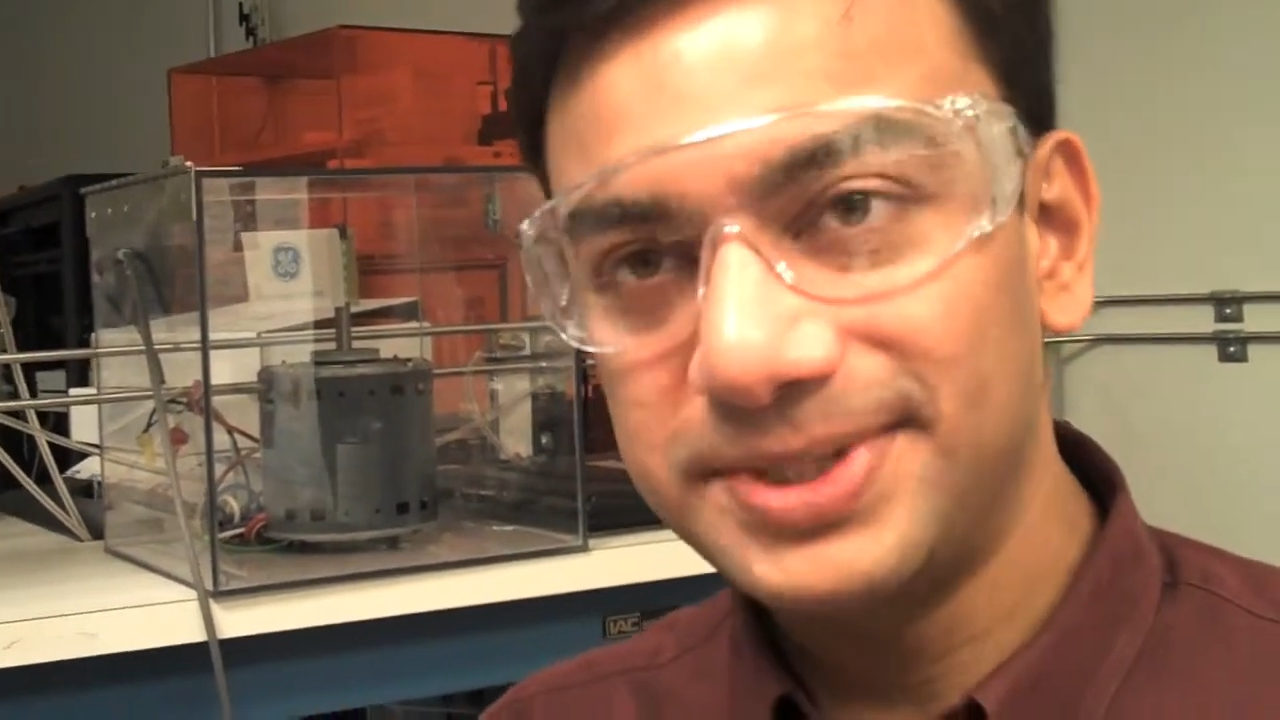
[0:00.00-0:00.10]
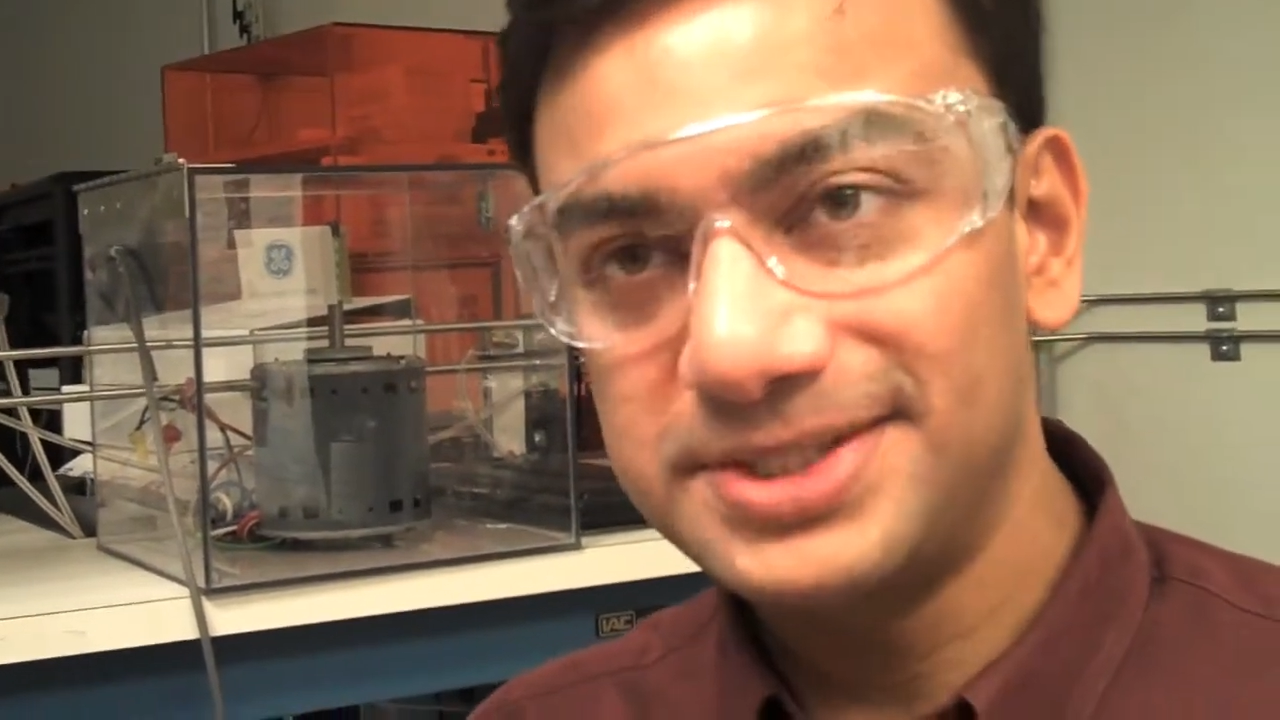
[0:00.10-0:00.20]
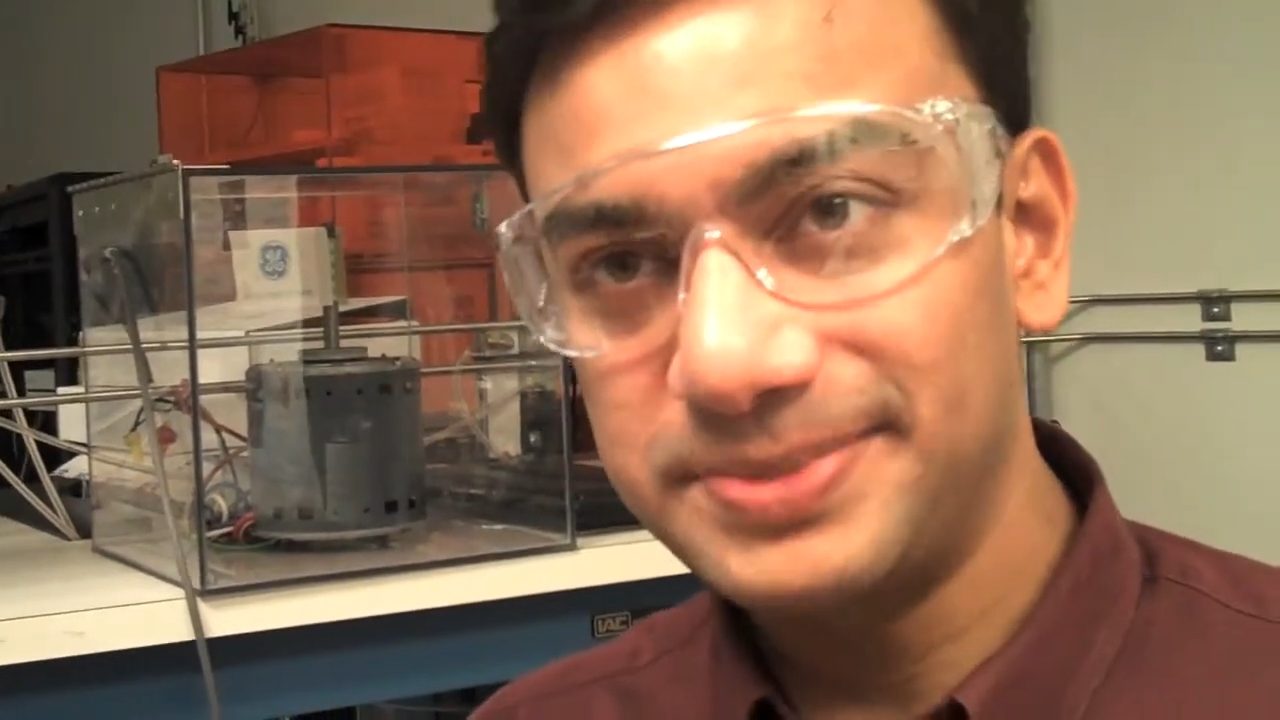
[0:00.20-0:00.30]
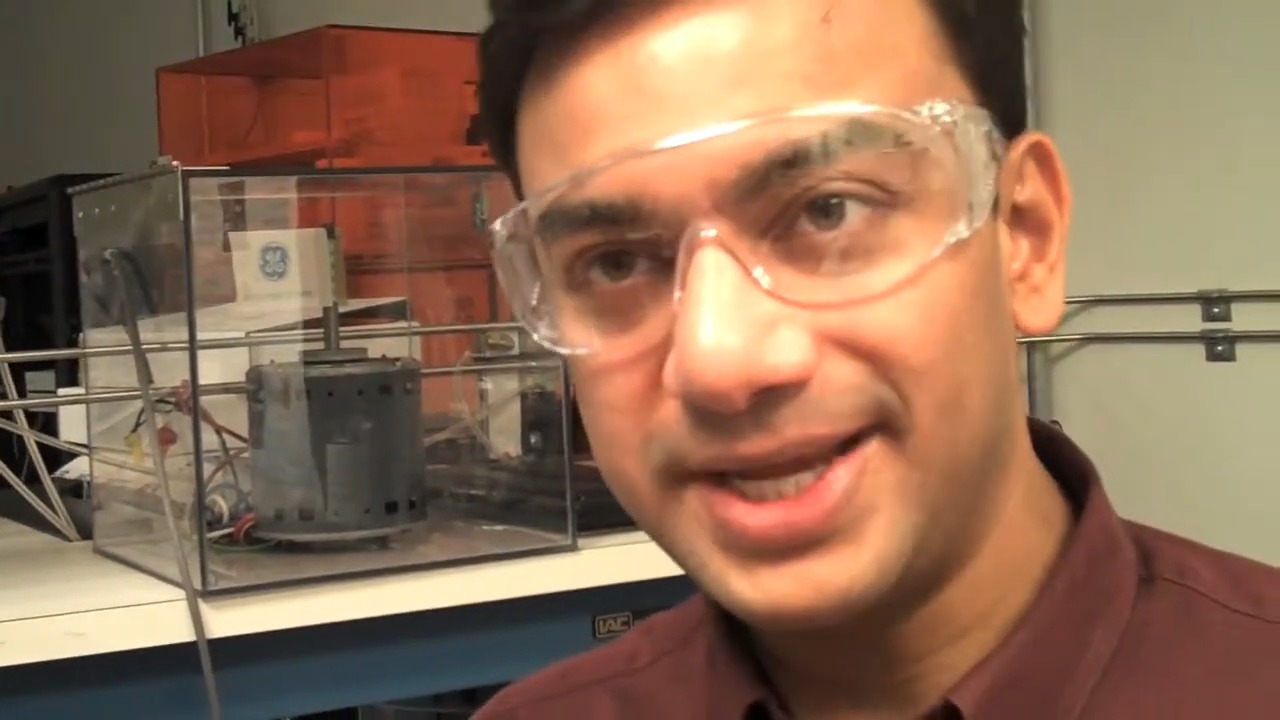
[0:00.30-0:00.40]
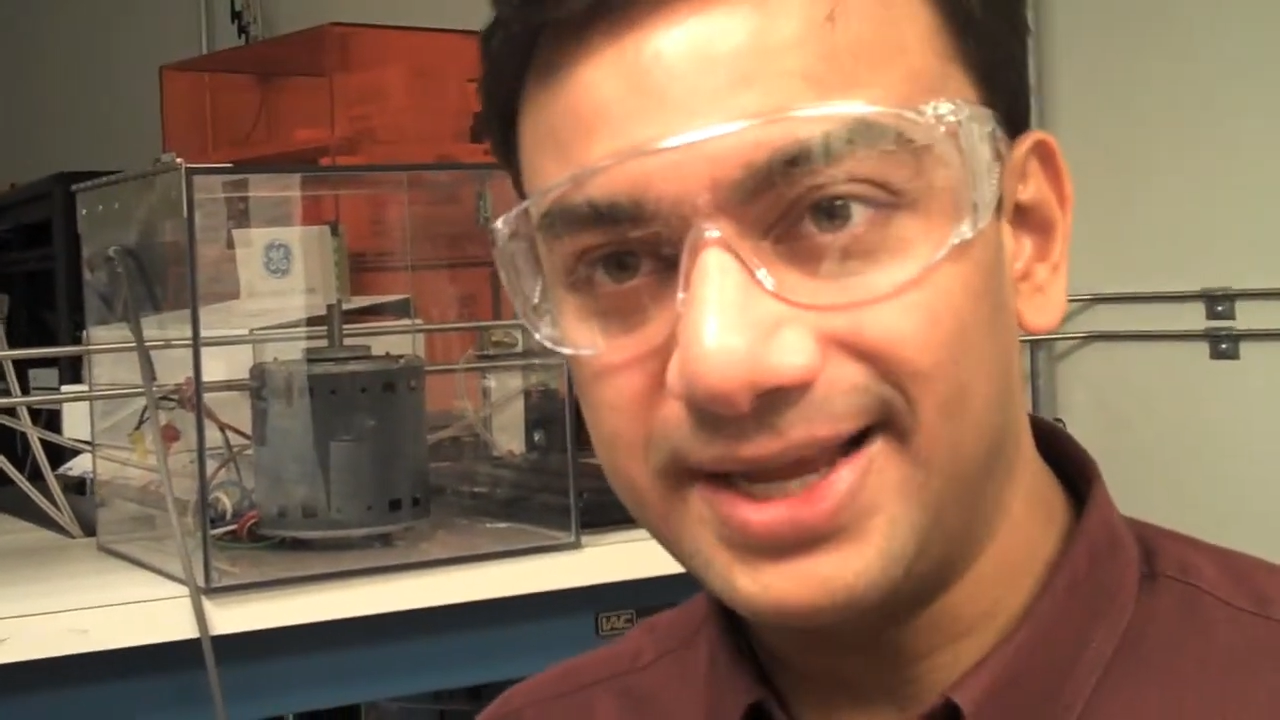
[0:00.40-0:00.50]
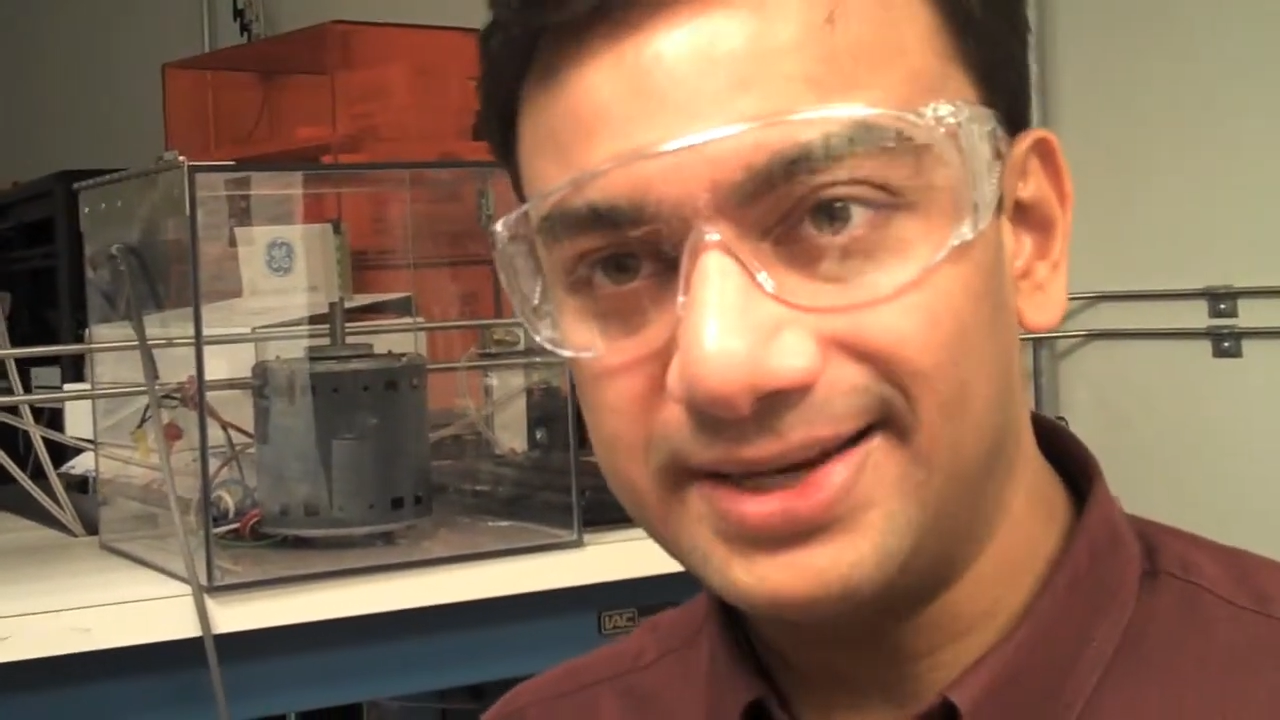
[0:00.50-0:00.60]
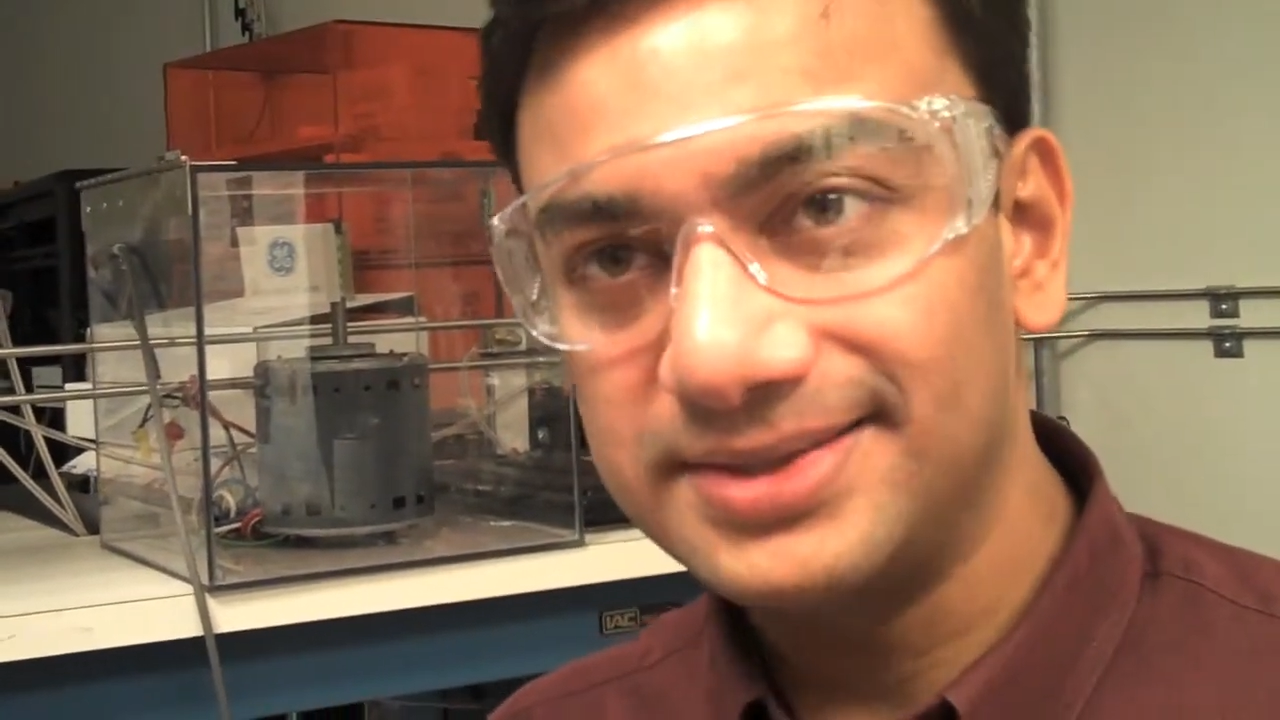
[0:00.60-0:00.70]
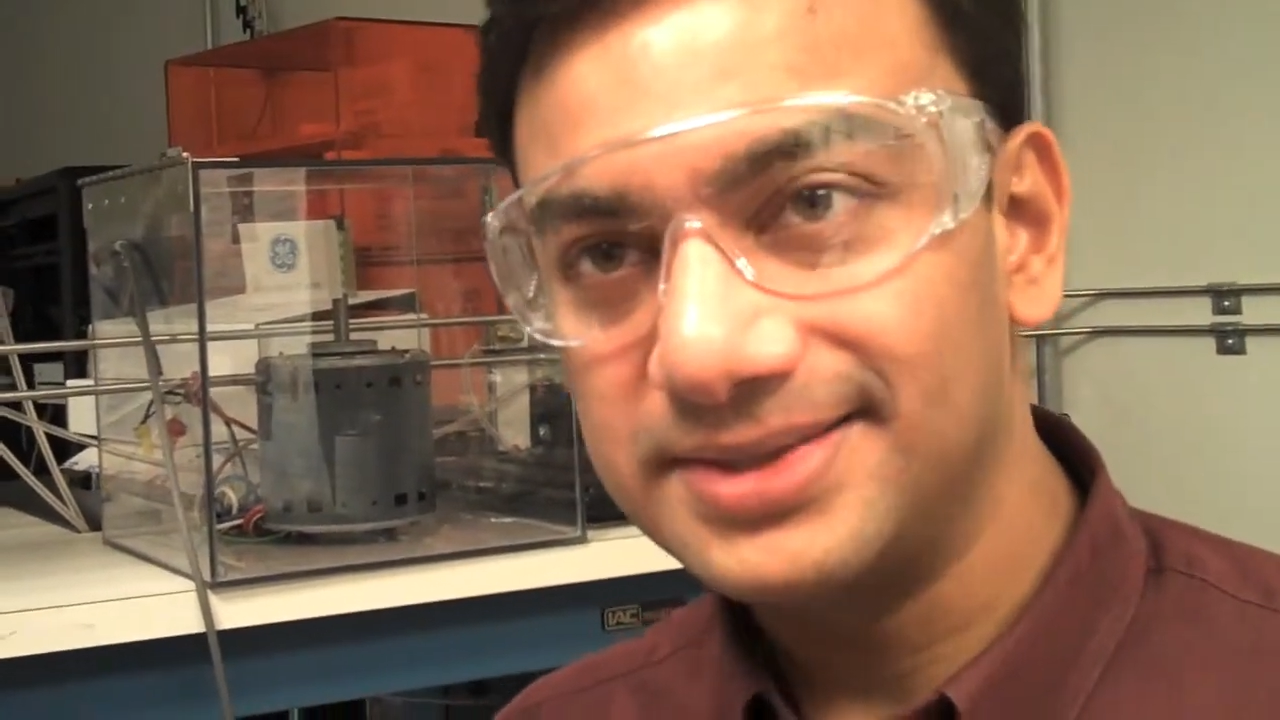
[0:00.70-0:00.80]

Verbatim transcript: that's mechanical.